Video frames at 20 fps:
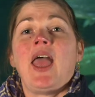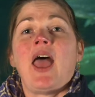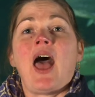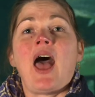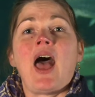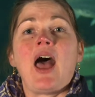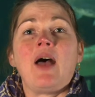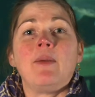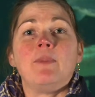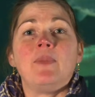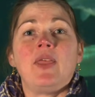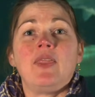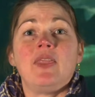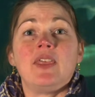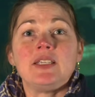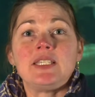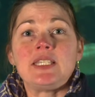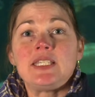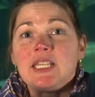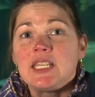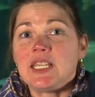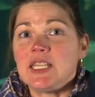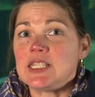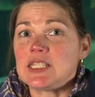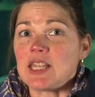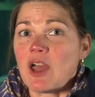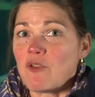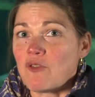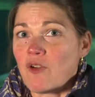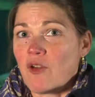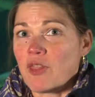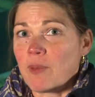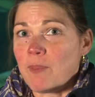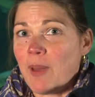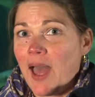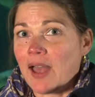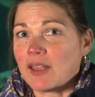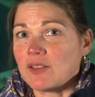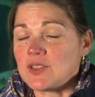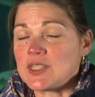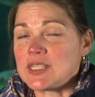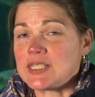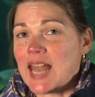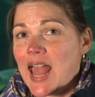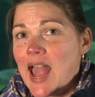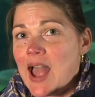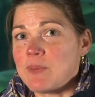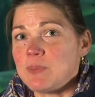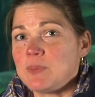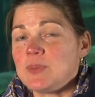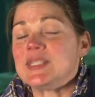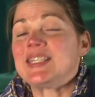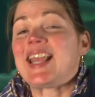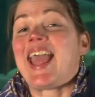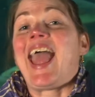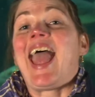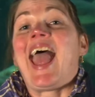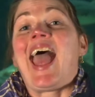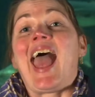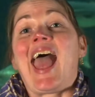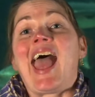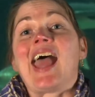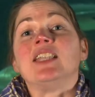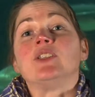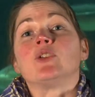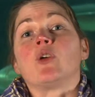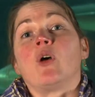the sticky stuff on the back of stamps, and